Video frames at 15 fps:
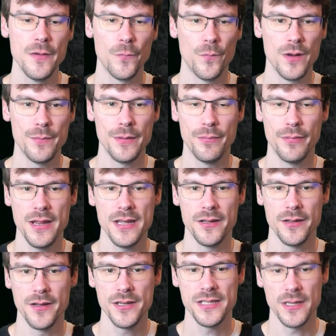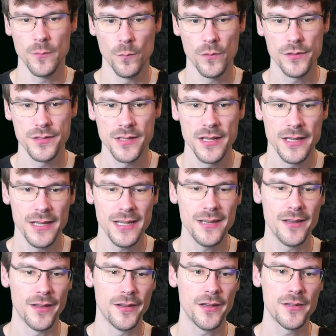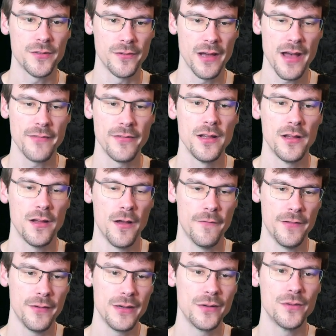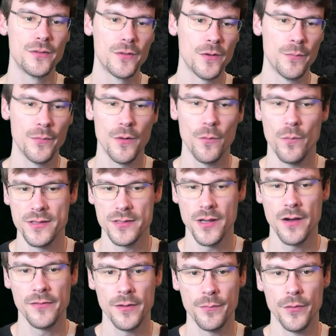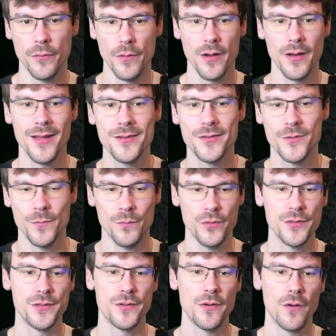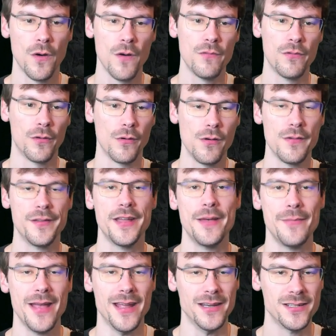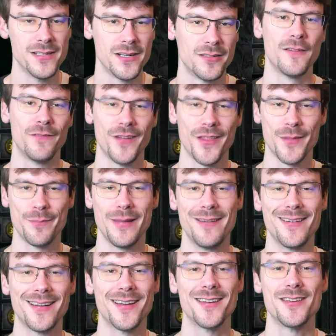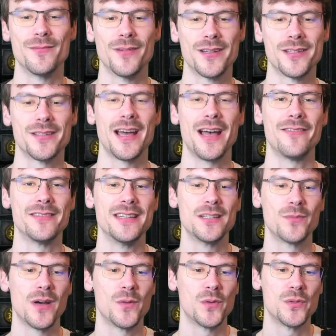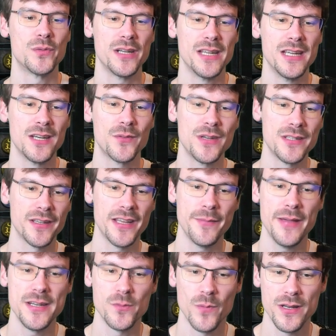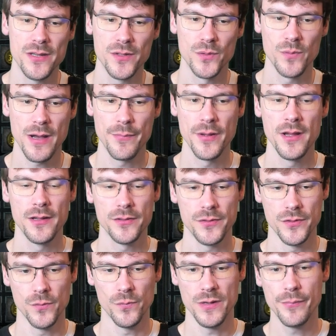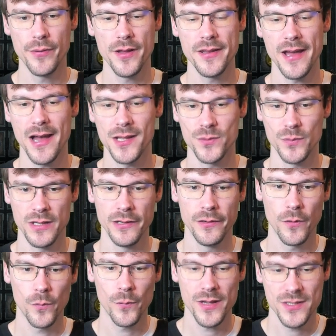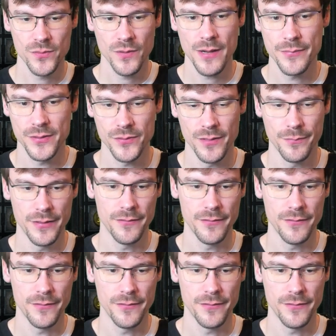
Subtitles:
we'll be playing Gushing Wounds in order to have a very good combo with Overpower and to boost your overall damage. For the Paragon, you want to have this one which will increase your damage when you swap to new weapon. As we always swap, it will be